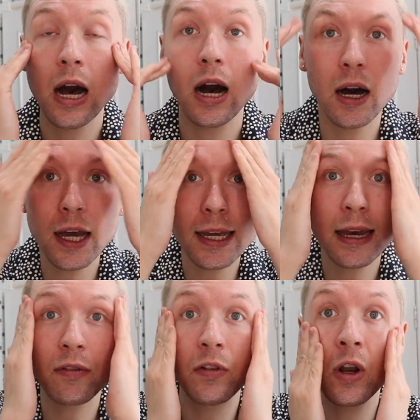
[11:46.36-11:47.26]
I
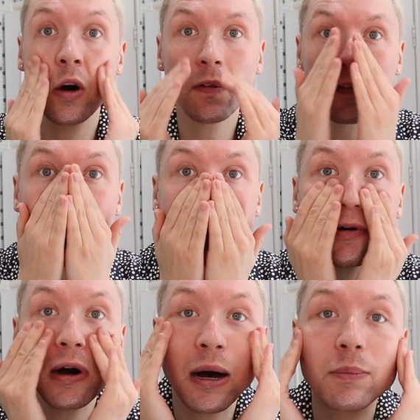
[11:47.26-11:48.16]
have not
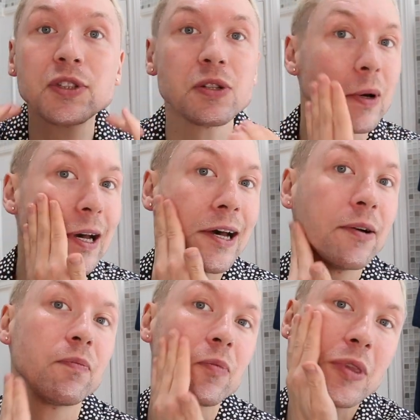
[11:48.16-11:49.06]
felt up to it.
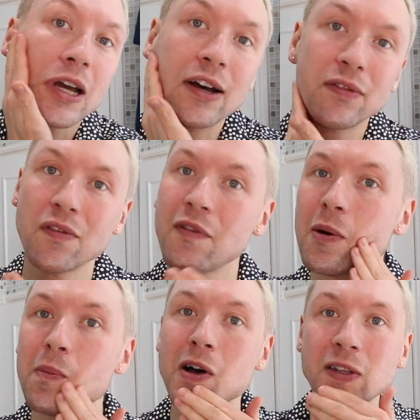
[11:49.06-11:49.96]
I haven't
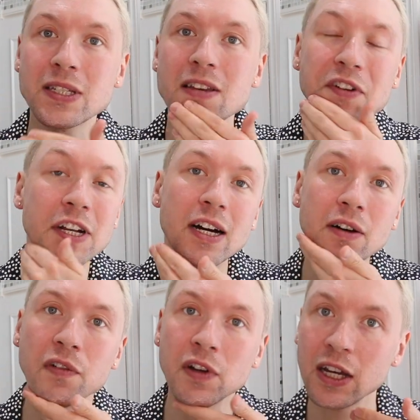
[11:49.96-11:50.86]
felt positive
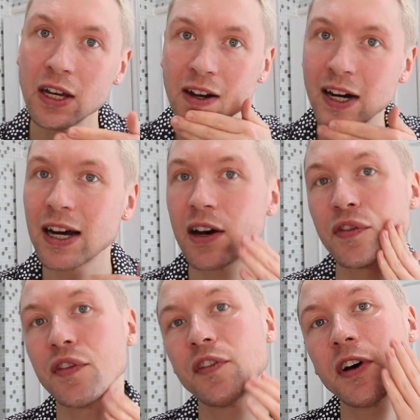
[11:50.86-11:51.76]
enough. I
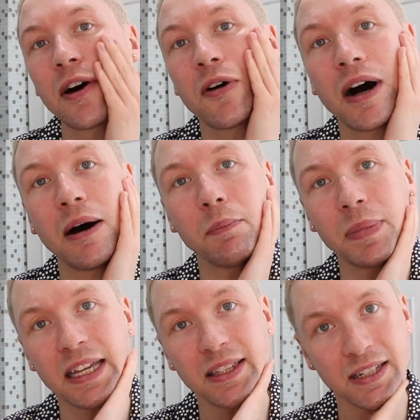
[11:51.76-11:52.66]
haven't felt
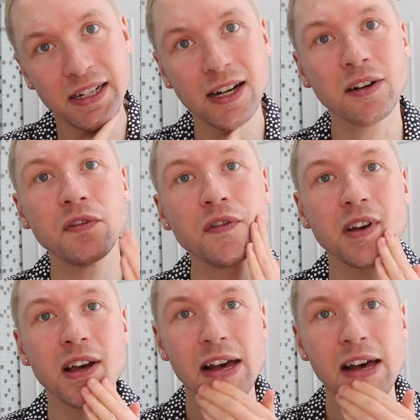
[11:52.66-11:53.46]
upbeat enough.